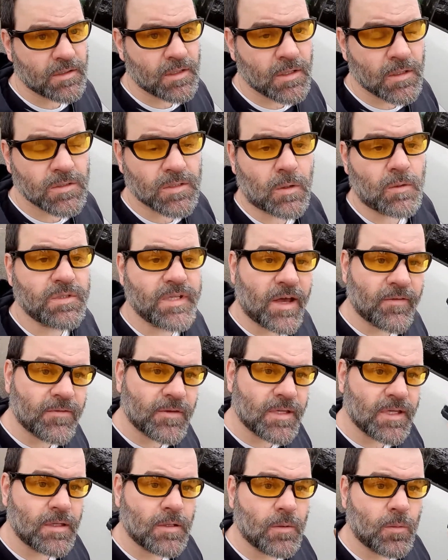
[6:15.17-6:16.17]
So
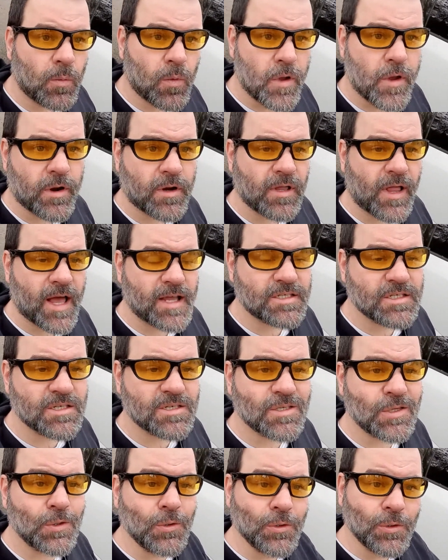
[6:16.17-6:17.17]
definitely wear your glasses
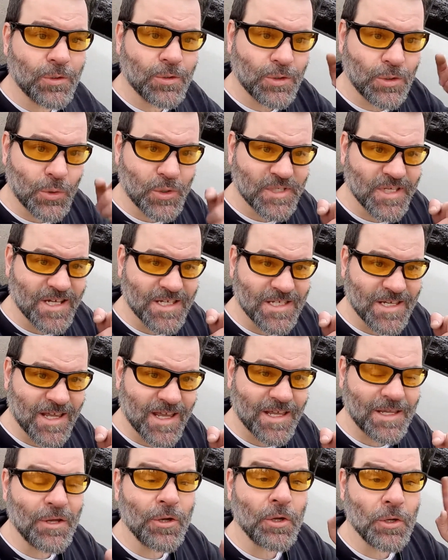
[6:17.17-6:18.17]
and do as I
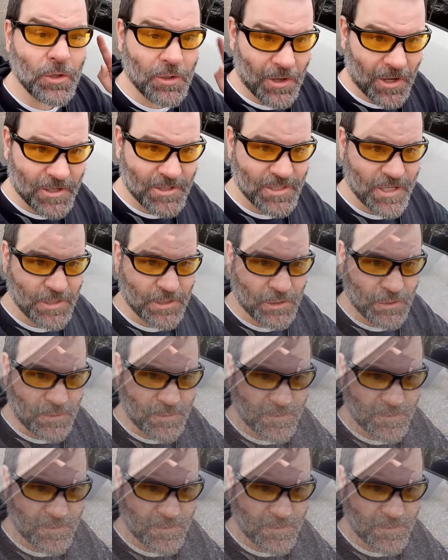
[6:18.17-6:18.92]
say, not as I do.